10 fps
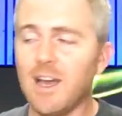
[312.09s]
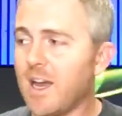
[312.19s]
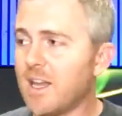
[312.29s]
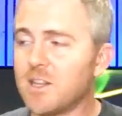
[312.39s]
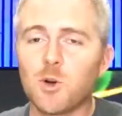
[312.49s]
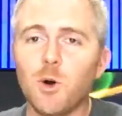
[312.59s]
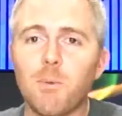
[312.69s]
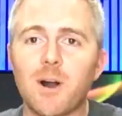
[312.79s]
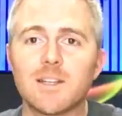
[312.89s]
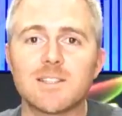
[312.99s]
And the cool
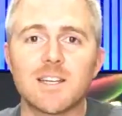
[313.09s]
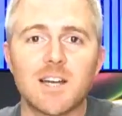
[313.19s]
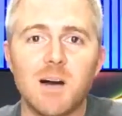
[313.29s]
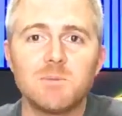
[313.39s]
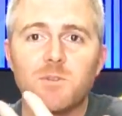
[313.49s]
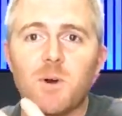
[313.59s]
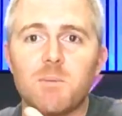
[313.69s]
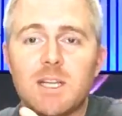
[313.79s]
part is it comes from,